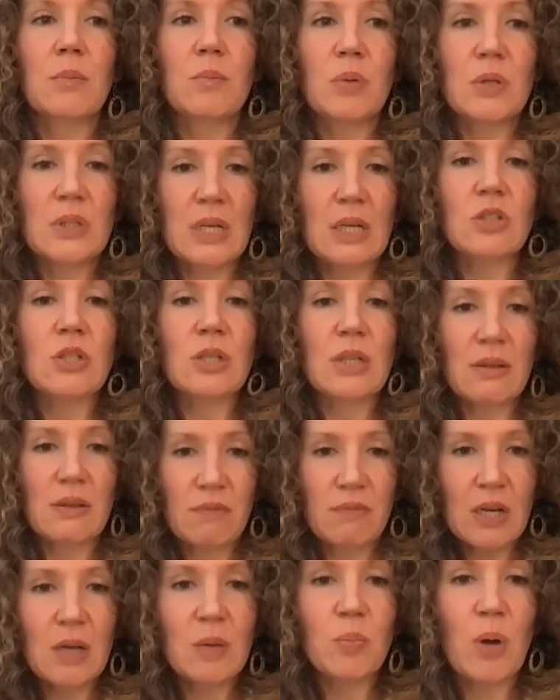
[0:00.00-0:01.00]
potentially
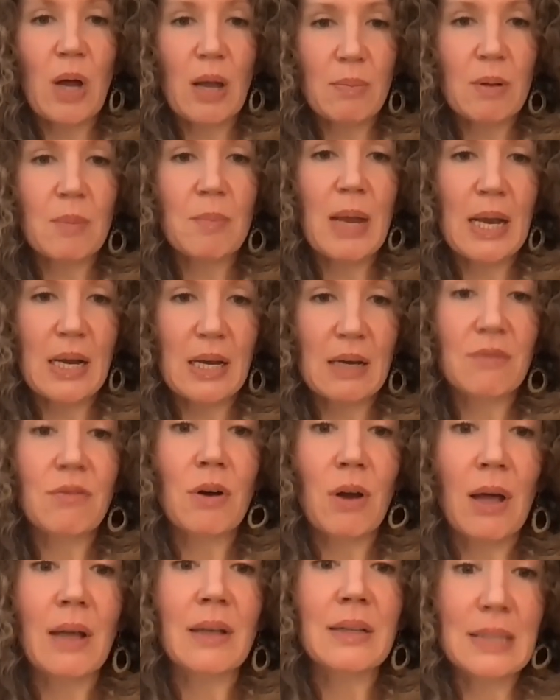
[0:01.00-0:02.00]
very problematic
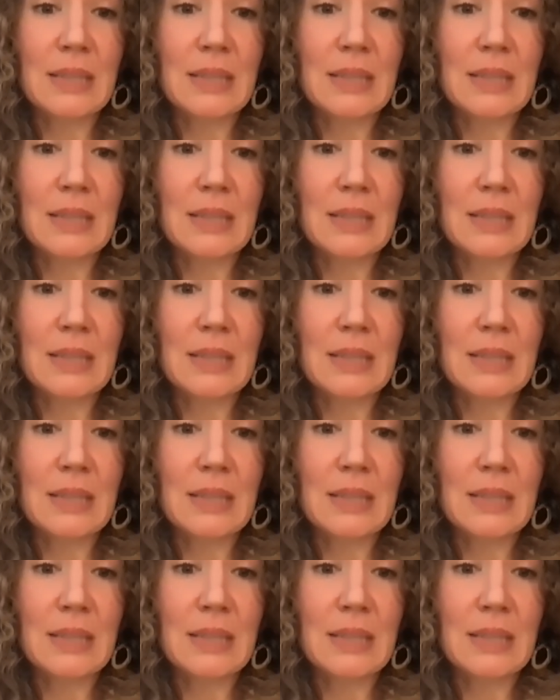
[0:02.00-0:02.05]
for all